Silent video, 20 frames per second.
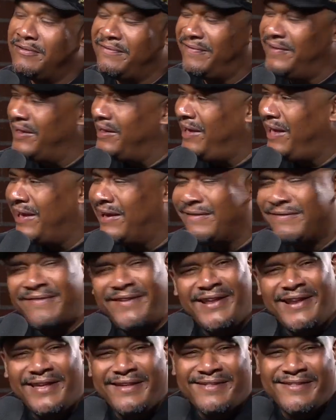Who's Felix? Yeah,
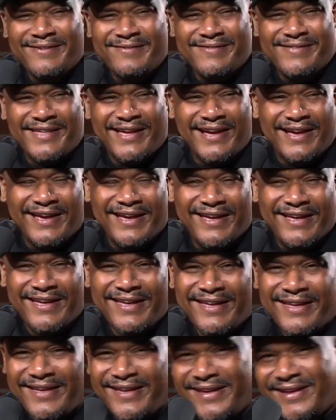Felix. Who's that guy?
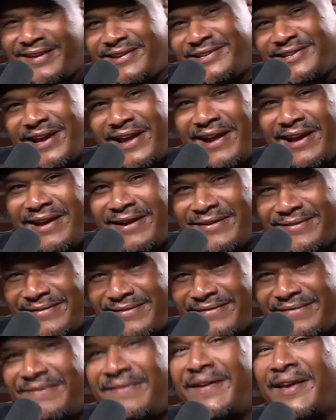Shout out
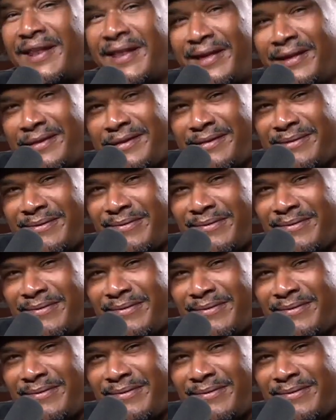Felix.